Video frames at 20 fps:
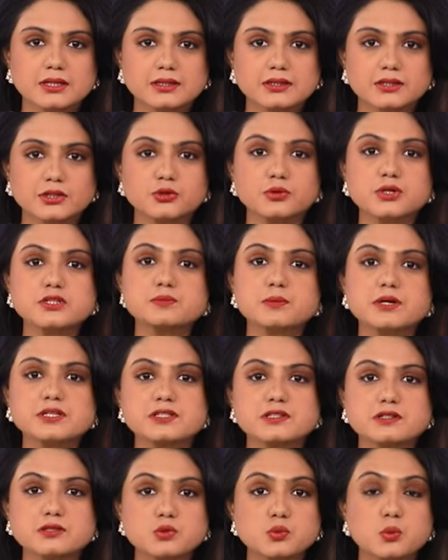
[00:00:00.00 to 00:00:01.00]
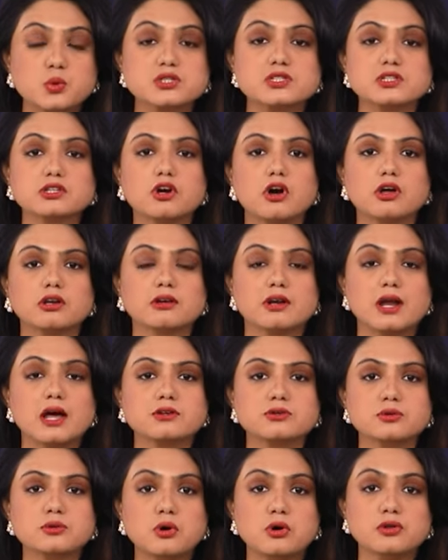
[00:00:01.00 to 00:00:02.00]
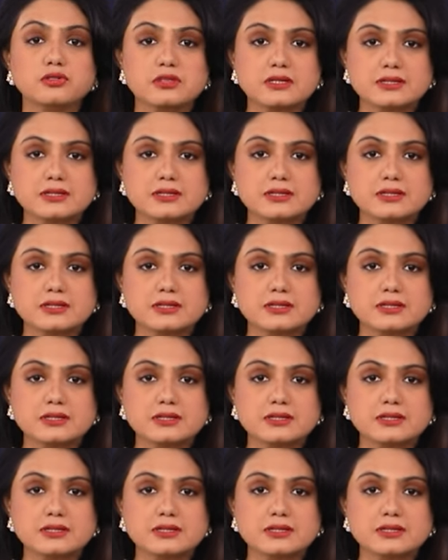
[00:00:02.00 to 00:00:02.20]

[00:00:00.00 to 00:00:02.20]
The US President was in Colorado on